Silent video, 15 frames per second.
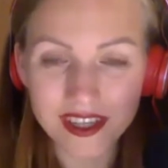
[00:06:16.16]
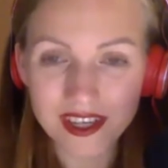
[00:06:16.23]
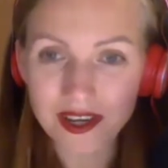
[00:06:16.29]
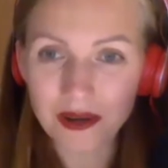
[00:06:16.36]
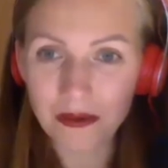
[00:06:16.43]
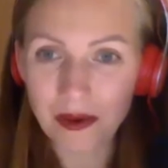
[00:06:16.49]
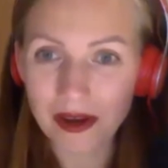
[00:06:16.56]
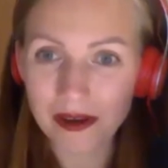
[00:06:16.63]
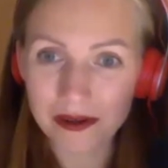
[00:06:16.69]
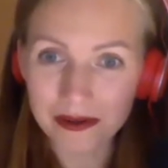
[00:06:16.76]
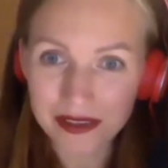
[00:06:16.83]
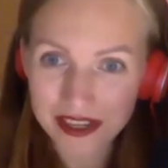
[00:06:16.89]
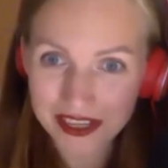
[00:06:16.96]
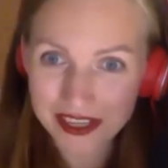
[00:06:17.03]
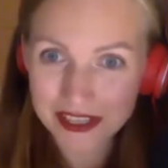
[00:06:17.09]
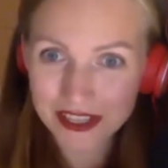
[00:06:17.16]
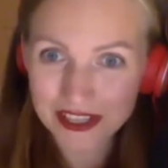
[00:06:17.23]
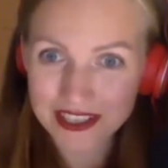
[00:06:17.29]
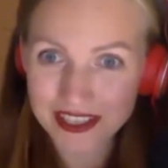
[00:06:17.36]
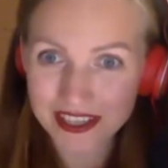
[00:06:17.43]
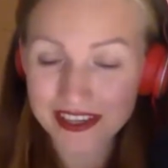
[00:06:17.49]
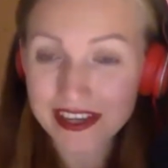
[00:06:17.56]
Wow,
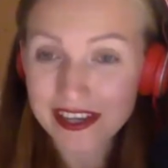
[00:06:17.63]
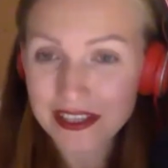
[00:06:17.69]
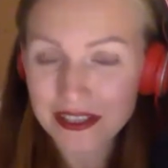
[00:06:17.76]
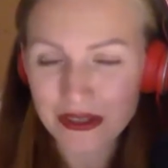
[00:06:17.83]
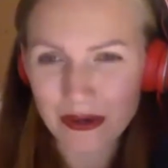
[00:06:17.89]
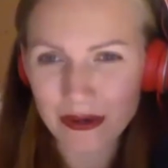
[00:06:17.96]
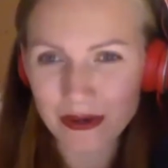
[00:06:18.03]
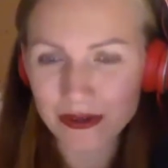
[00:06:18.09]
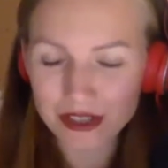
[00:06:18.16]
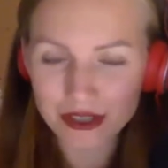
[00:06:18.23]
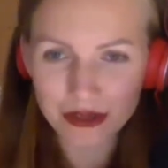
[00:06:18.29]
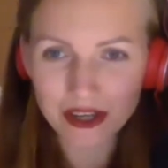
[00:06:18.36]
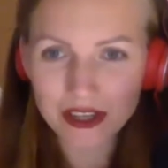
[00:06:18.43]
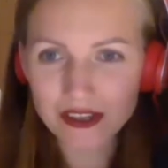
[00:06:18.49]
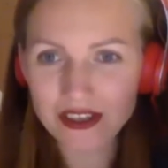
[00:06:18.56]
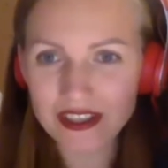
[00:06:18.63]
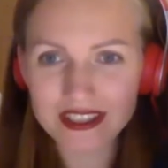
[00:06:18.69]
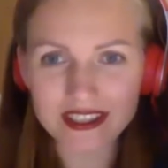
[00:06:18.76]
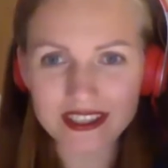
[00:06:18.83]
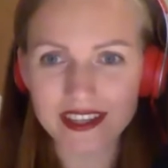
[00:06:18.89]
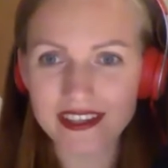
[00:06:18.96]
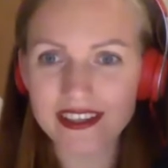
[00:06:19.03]
interesting. So, did you actually
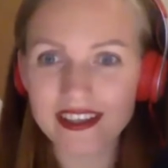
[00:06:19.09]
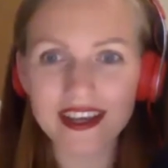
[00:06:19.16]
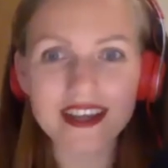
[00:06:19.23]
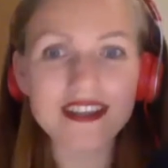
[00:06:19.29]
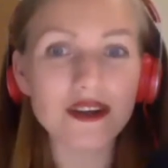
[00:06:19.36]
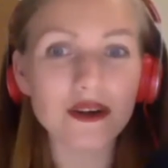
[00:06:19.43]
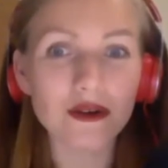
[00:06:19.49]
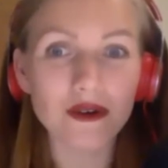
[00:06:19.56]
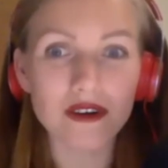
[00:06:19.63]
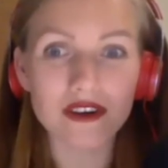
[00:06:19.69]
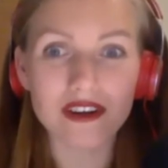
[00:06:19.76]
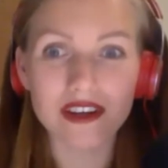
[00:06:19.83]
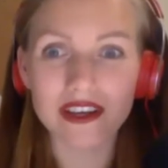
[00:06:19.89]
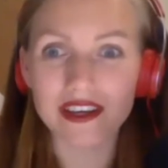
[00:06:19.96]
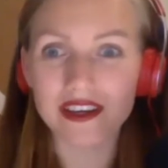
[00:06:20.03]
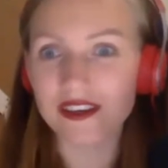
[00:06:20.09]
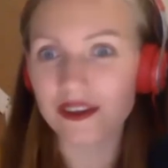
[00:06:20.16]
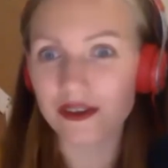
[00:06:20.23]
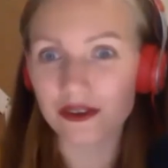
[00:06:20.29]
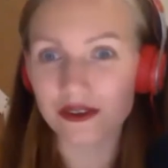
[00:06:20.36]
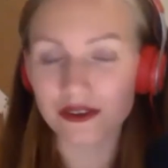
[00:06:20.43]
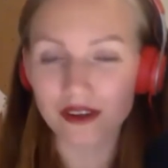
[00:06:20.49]
study that, or like
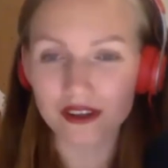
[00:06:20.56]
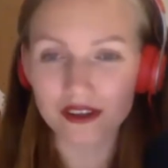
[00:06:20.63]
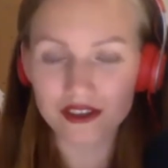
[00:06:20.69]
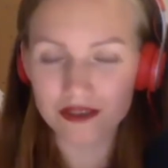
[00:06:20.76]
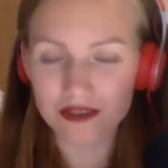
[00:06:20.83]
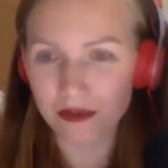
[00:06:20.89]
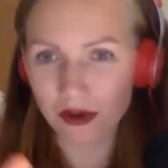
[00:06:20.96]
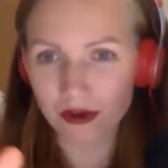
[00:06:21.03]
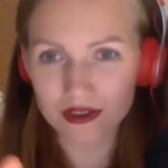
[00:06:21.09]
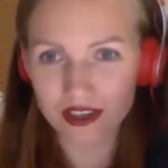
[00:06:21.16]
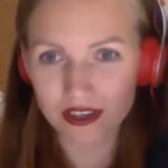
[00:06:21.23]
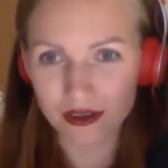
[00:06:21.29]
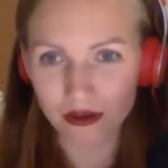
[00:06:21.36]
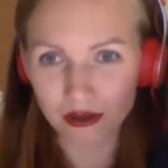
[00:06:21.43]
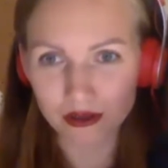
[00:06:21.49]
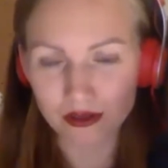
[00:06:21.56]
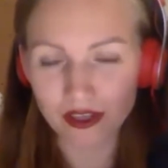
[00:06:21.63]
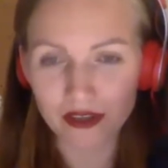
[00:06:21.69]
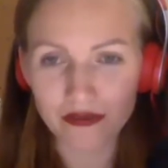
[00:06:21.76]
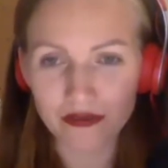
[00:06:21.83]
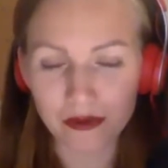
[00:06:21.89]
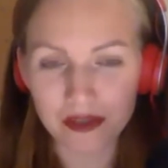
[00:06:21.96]
your knowledge is mostly all
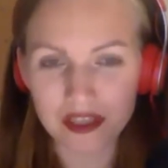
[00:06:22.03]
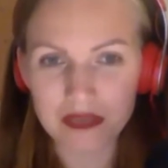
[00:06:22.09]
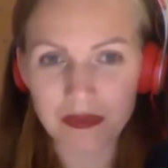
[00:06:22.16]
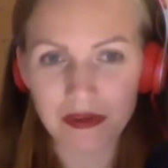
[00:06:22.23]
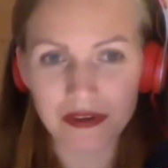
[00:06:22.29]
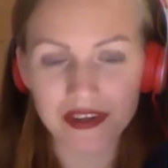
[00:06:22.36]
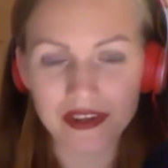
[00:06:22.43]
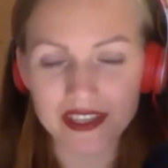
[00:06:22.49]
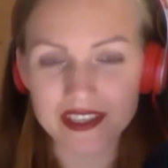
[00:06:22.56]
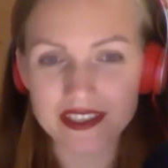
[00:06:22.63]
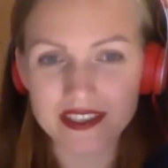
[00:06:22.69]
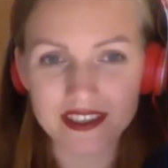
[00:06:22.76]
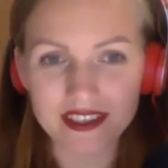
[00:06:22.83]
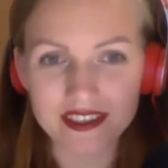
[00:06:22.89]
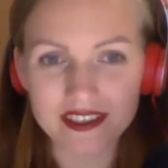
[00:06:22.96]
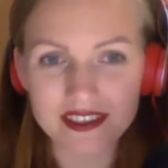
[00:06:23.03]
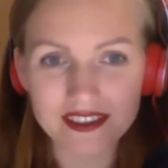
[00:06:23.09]
like from experience and